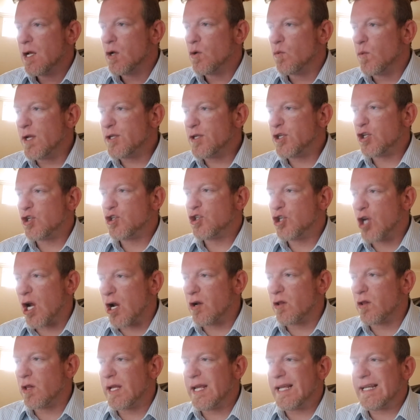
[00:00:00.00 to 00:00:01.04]
which is
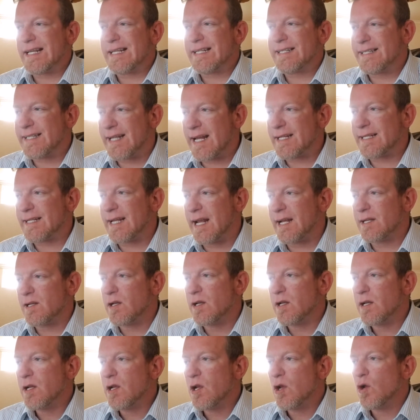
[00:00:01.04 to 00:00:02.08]
generally consistent
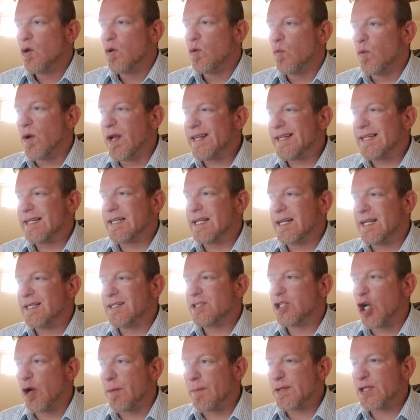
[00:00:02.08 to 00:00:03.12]
with the
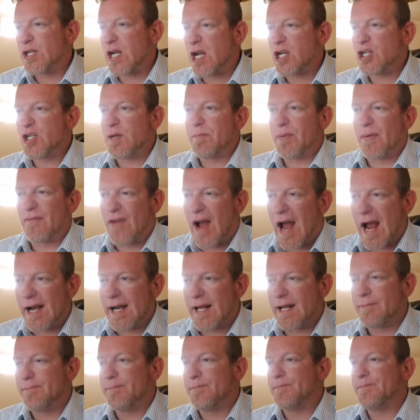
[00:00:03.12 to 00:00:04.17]
interpretation
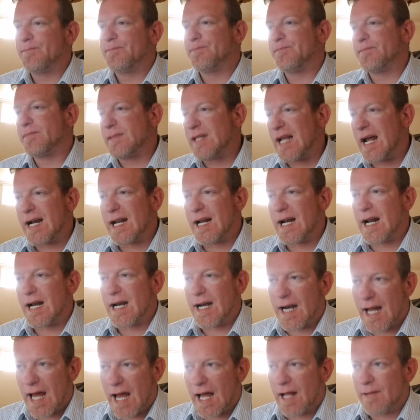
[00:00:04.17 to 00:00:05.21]
provided,
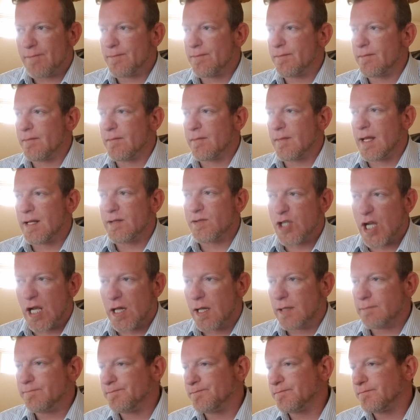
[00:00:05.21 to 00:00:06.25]
until it.